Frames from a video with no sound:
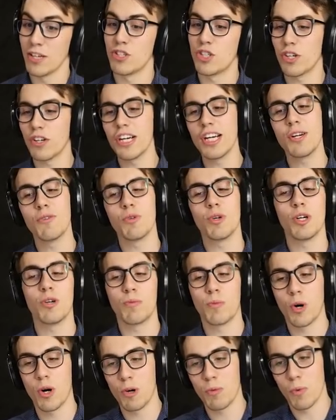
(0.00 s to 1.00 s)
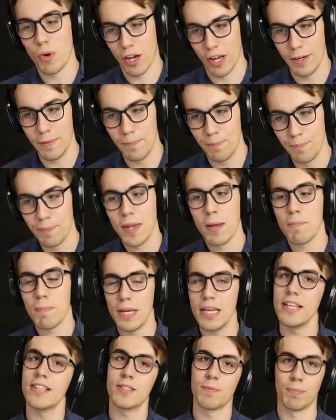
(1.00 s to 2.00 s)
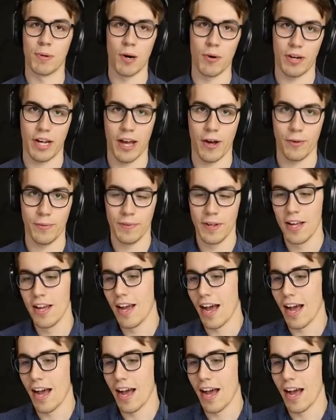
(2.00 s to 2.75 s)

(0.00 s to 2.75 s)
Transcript: During World War One, peace broke out.